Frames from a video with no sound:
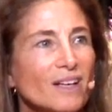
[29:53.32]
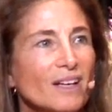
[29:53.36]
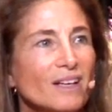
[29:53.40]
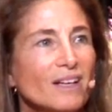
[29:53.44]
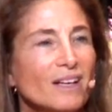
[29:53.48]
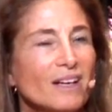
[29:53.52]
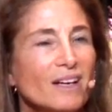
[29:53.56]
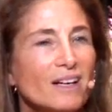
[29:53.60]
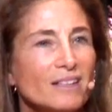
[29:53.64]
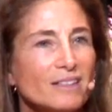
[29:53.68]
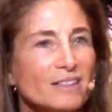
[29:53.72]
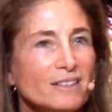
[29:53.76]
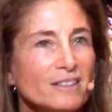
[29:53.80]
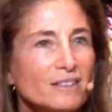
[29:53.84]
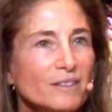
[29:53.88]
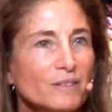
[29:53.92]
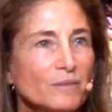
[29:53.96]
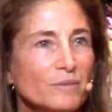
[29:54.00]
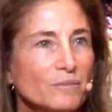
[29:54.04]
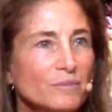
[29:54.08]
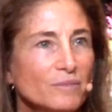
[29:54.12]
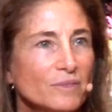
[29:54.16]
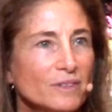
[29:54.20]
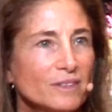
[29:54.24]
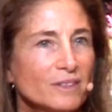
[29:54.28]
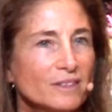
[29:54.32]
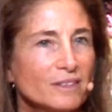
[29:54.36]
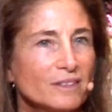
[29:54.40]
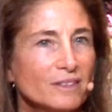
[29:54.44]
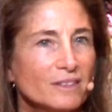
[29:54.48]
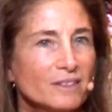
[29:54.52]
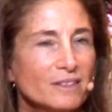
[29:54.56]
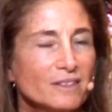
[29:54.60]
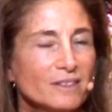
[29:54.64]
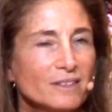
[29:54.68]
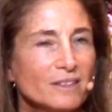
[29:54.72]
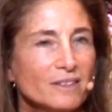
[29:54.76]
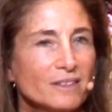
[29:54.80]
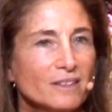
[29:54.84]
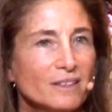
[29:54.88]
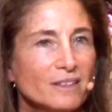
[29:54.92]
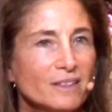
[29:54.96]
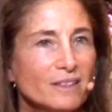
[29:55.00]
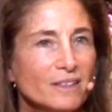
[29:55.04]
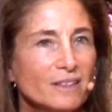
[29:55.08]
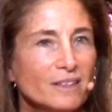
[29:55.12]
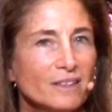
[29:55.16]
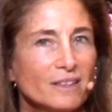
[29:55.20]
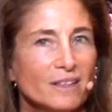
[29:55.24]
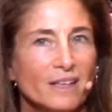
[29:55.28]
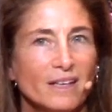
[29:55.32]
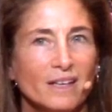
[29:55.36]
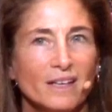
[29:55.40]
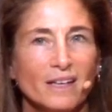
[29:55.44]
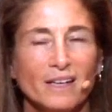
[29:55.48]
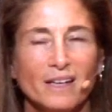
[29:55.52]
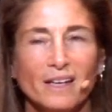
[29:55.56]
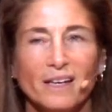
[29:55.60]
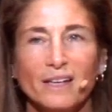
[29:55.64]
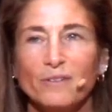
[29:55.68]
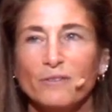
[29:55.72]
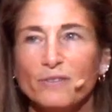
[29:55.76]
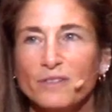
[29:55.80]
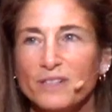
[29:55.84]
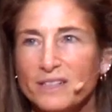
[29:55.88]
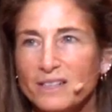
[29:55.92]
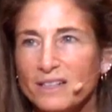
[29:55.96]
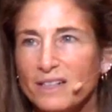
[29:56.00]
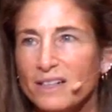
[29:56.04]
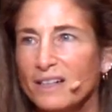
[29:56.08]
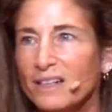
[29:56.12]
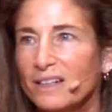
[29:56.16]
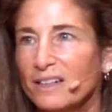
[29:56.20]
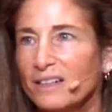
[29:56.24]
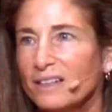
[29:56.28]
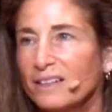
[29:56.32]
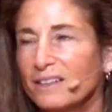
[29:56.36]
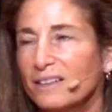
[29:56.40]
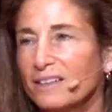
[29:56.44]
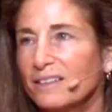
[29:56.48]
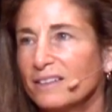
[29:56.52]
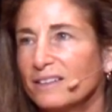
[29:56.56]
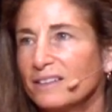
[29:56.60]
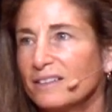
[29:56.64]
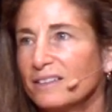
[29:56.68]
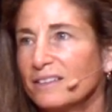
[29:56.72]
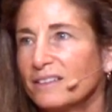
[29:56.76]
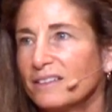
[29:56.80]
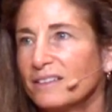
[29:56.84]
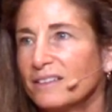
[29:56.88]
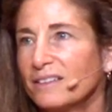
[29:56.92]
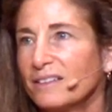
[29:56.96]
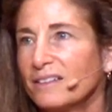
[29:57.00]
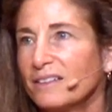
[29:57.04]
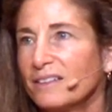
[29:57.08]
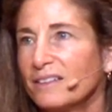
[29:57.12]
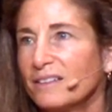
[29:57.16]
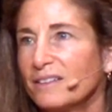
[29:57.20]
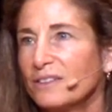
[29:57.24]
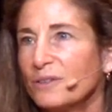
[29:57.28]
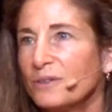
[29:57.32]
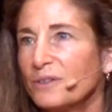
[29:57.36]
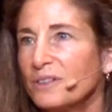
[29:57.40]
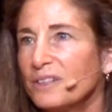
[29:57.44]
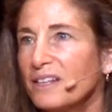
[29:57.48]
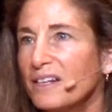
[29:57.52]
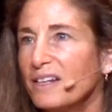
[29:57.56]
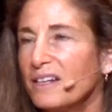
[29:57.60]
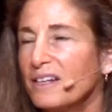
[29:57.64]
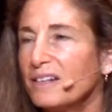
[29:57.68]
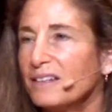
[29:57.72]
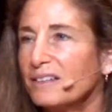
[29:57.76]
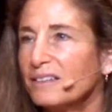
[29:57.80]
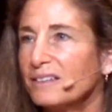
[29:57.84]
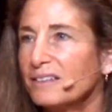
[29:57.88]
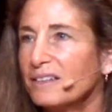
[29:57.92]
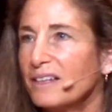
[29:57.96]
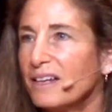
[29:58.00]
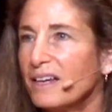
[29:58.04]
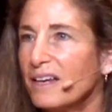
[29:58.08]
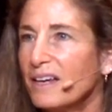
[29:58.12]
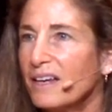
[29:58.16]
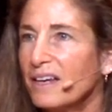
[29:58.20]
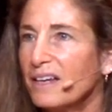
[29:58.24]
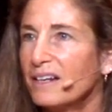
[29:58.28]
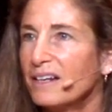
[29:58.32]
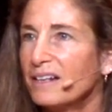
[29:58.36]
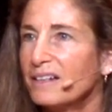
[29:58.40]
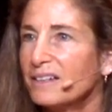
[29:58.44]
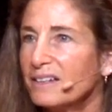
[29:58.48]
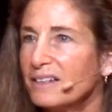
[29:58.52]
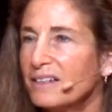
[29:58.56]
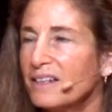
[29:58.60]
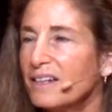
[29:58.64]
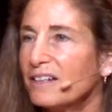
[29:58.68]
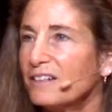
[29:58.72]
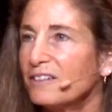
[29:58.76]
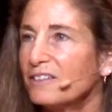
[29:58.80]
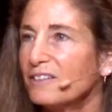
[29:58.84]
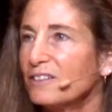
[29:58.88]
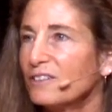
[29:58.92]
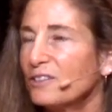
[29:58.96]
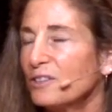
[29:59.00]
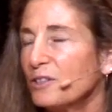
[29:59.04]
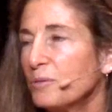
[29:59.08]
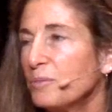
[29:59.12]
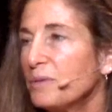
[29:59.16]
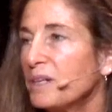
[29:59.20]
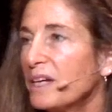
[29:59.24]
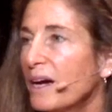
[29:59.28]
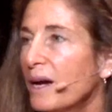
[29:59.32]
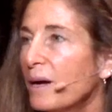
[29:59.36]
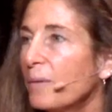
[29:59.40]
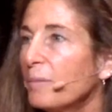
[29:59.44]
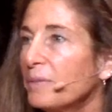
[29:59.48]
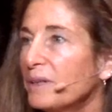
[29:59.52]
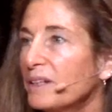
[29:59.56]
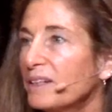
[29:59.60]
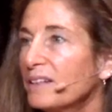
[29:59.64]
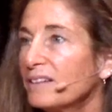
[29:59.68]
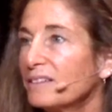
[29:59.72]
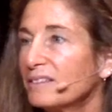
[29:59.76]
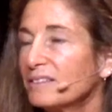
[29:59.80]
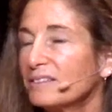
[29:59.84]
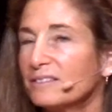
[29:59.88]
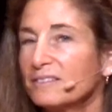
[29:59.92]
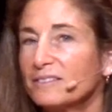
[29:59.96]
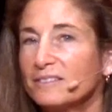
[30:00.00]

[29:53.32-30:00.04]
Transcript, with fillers: accustomed and resigned. So it takes an intention to be happy.